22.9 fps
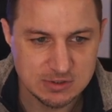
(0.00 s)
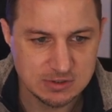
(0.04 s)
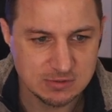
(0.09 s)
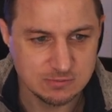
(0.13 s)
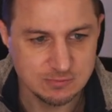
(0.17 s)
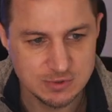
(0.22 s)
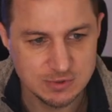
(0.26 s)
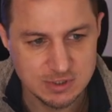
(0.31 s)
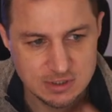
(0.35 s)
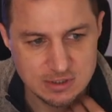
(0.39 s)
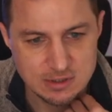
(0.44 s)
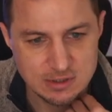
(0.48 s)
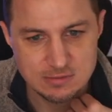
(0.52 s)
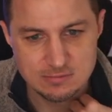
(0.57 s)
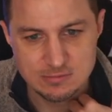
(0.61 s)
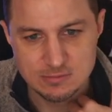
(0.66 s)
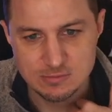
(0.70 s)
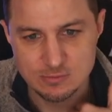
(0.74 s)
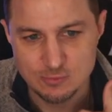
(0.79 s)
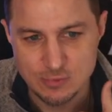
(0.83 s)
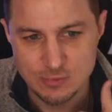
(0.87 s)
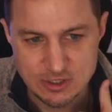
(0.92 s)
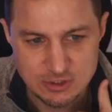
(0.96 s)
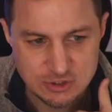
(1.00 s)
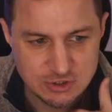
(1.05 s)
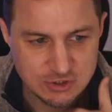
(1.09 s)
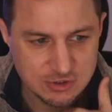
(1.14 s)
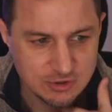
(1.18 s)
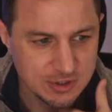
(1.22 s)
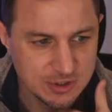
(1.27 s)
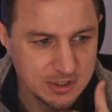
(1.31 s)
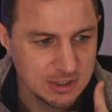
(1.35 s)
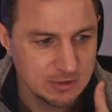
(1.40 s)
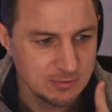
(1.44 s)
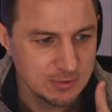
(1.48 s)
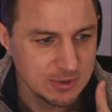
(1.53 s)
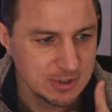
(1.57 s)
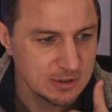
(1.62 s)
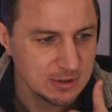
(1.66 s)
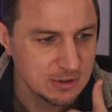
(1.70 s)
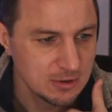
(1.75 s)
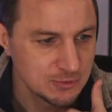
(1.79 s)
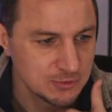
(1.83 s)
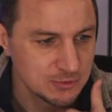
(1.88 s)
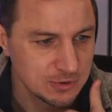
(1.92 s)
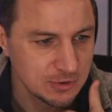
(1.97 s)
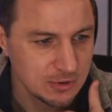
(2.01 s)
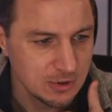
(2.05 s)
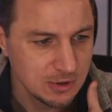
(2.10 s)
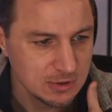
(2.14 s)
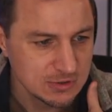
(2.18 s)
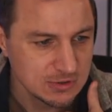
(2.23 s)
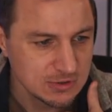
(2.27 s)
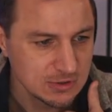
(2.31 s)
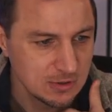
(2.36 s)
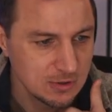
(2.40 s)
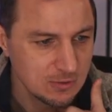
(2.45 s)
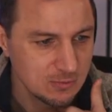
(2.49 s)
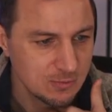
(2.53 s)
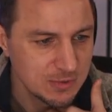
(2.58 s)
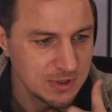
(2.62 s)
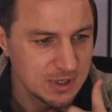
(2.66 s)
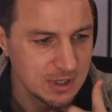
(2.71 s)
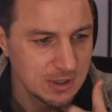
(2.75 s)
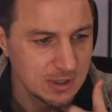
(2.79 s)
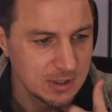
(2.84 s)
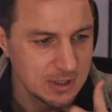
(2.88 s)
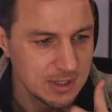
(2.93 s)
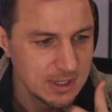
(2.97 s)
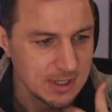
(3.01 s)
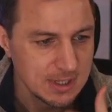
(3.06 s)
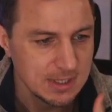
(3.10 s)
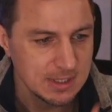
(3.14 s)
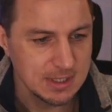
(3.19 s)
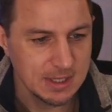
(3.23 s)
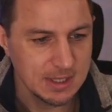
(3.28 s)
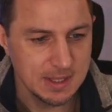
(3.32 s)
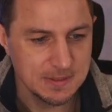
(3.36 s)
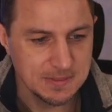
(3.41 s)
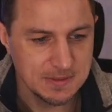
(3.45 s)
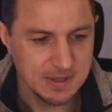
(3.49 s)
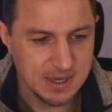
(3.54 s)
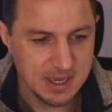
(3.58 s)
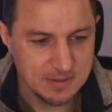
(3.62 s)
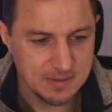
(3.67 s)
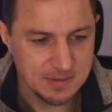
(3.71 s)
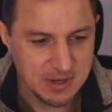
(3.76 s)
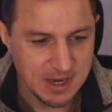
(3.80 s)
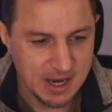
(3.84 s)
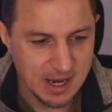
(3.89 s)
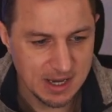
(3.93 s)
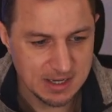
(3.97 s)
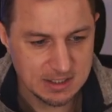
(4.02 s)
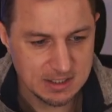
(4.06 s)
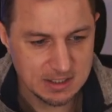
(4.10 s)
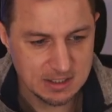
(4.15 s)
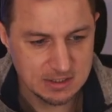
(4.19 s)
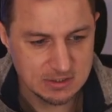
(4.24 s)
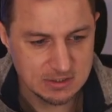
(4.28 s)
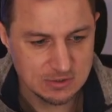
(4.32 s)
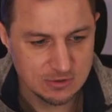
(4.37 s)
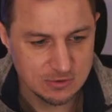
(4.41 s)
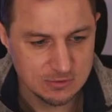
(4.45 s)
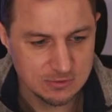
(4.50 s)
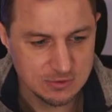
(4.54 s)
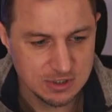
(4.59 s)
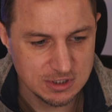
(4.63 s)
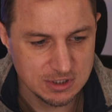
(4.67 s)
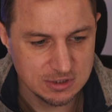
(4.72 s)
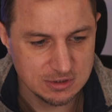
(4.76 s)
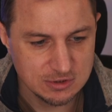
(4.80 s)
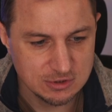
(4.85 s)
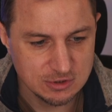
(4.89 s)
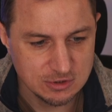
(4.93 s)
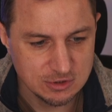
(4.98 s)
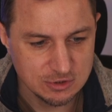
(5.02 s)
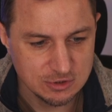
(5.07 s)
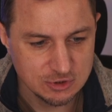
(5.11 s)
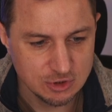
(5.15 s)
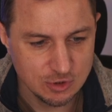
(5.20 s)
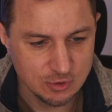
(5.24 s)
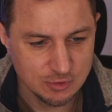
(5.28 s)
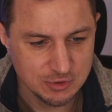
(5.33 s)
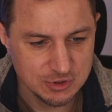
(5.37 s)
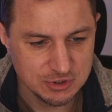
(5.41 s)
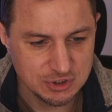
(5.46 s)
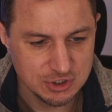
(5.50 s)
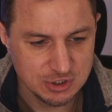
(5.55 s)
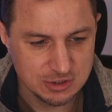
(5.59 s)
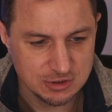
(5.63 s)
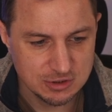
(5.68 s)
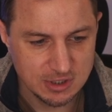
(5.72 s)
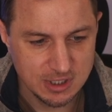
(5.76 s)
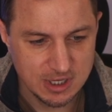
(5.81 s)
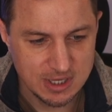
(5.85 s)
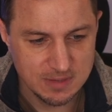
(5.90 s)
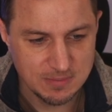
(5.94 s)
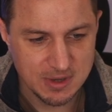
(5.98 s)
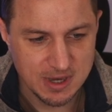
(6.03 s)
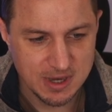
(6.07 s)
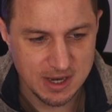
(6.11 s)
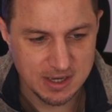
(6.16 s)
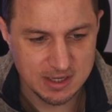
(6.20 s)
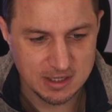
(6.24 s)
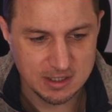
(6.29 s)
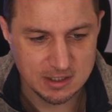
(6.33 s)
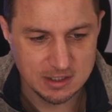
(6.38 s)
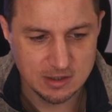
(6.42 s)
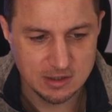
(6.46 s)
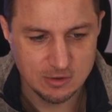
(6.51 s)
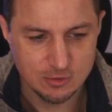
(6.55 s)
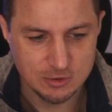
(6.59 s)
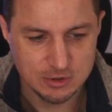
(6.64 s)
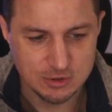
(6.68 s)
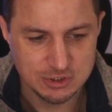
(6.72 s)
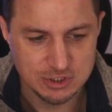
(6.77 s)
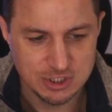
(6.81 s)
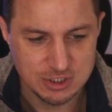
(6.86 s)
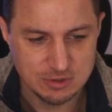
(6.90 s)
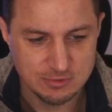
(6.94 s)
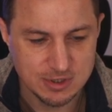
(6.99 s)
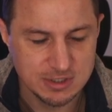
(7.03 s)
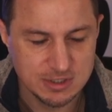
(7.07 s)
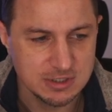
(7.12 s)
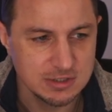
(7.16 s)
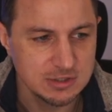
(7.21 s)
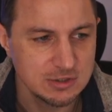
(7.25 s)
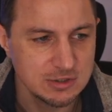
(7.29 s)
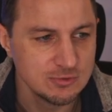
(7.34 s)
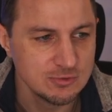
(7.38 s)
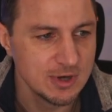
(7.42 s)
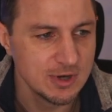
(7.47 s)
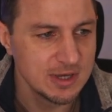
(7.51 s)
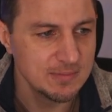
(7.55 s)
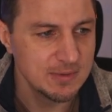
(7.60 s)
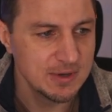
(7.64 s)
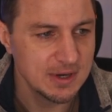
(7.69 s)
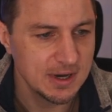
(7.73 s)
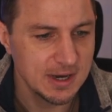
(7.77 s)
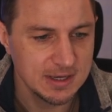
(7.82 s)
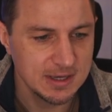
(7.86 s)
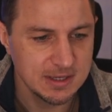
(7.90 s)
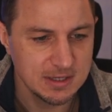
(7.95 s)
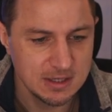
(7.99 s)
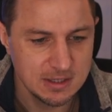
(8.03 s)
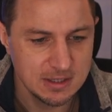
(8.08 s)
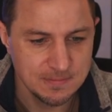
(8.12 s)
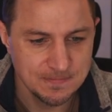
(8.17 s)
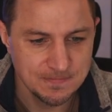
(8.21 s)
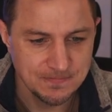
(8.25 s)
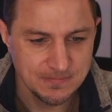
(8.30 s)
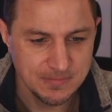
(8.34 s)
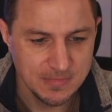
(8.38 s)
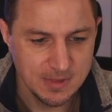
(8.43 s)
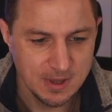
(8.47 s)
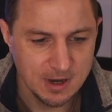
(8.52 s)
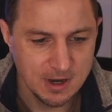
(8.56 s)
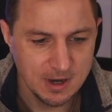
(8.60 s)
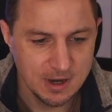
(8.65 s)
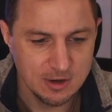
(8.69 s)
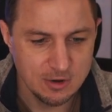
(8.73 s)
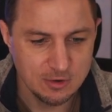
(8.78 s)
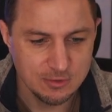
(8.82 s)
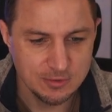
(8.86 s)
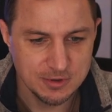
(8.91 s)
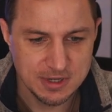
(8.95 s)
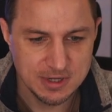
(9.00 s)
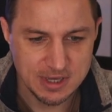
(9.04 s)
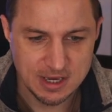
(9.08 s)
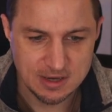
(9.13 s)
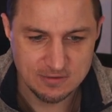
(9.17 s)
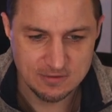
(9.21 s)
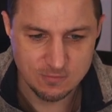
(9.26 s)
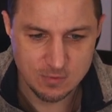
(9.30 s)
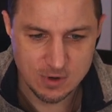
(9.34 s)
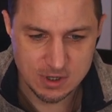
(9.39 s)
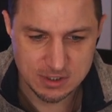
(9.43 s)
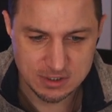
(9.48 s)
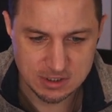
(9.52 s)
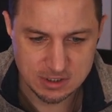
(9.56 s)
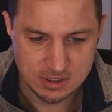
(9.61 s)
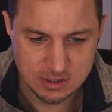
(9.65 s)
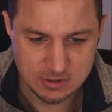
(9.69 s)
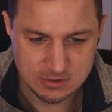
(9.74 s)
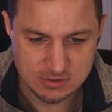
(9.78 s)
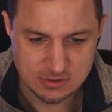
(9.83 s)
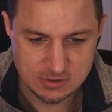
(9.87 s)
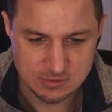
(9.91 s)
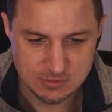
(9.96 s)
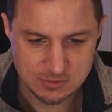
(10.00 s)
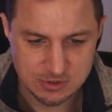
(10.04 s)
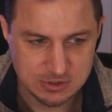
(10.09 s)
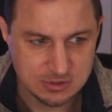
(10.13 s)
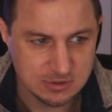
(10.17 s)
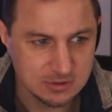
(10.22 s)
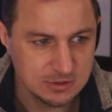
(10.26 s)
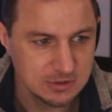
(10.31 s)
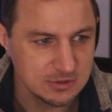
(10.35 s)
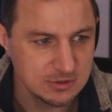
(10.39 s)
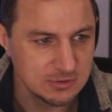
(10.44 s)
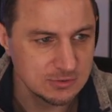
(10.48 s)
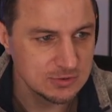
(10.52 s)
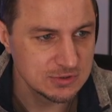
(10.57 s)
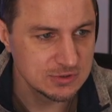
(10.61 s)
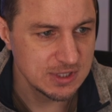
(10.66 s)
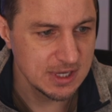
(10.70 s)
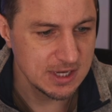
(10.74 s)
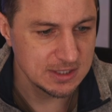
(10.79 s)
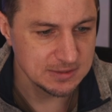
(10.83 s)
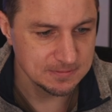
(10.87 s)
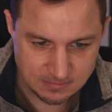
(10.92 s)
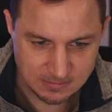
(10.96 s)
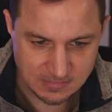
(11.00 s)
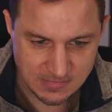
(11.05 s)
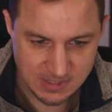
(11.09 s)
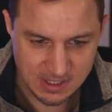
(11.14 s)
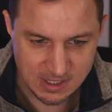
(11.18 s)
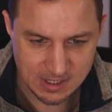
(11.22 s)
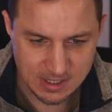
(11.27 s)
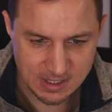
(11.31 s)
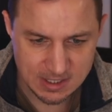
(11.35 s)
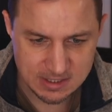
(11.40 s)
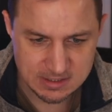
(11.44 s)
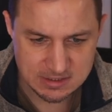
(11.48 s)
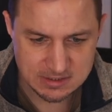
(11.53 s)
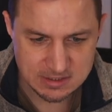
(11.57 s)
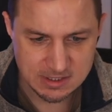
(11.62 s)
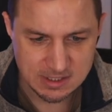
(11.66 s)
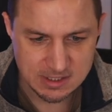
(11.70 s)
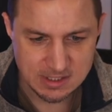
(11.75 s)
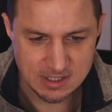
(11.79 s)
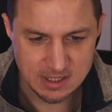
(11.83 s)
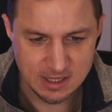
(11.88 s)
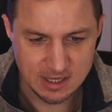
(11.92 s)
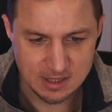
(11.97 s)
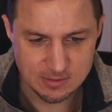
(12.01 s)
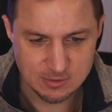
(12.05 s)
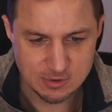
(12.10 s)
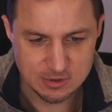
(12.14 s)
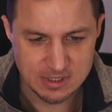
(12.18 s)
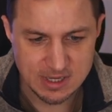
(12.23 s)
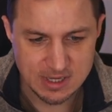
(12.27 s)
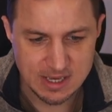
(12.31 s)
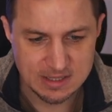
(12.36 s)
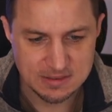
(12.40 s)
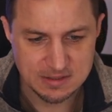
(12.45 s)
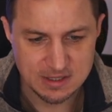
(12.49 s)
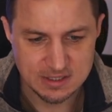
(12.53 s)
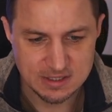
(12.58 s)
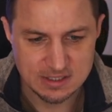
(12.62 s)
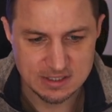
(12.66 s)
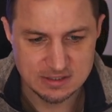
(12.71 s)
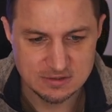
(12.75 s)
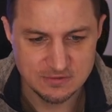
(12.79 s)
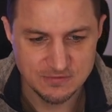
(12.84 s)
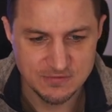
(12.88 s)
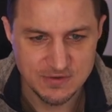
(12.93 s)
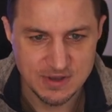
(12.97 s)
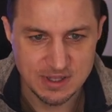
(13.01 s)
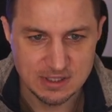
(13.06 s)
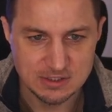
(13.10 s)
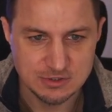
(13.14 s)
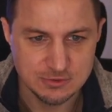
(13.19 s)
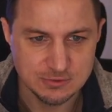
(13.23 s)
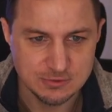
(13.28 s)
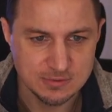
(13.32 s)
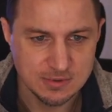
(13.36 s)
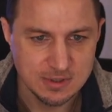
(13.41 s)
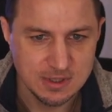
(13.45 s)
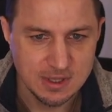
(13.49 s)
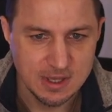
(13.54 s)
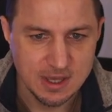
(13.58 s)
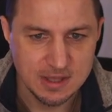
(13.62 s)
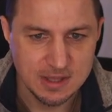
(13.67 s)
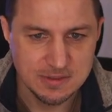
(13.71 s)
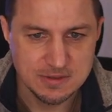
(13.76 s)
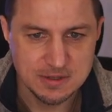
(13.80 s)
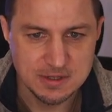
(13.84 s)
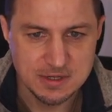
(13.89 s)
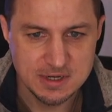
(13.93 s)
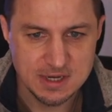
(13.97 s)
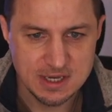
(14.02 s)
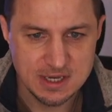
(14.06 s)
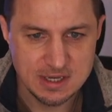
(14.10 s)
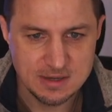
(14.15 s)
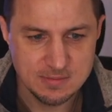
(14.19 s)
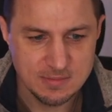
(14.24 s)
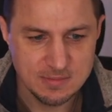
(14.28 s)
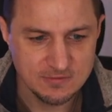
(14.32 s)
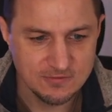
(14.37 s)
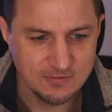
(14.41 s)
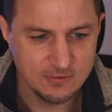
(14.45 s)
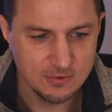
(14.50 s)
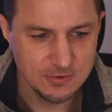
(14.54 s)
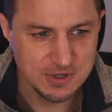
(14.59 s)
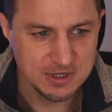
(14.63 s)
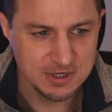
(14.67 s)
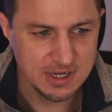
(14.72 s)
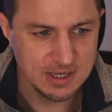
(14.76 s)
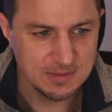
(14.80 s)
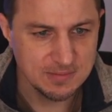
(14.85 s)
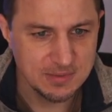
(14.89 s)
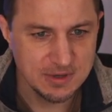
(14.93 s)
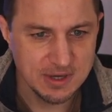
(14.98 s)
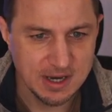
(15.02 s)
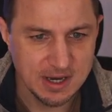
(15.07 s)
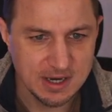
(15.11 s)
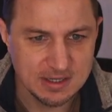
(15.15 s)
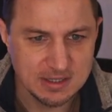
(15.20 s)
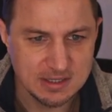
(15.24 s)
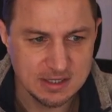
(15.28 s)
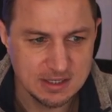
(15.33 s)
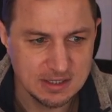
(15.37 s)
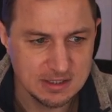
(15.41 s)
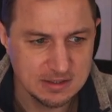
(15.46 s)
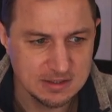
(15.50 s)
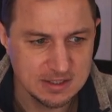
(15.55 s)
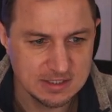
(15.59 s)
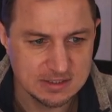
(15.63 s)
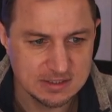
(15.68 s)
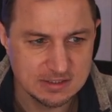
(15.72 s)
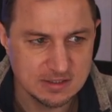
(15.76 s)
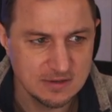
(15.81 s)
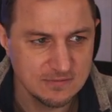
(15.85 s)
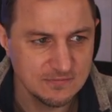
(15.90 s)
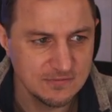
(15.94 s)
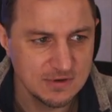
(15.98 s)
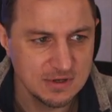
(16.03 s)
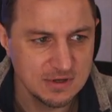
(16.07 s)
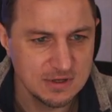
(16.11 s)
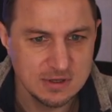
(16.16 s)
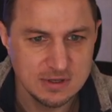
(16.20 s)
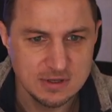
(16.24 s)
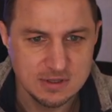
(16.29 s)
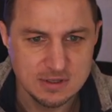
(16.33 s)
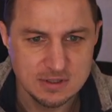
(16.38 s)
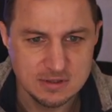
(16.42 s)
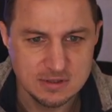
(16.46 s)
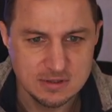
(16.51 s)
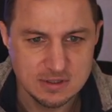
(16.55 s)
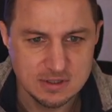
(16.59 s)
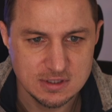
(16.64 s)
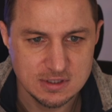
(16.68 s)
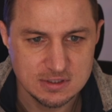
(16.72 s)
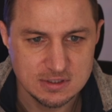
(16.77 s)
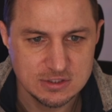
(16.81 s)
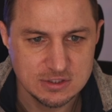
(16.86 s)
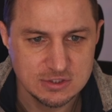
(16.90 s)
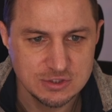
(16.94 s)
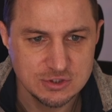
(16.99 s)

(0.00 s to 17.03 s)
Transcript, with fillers: is we can register here, we can go to the console, we can get the API key, so you can show the API key or generate a new API key. I already have one here, so I'm just gonna use that. And I'm gonna add that as the value. And the name for that API key, that's something that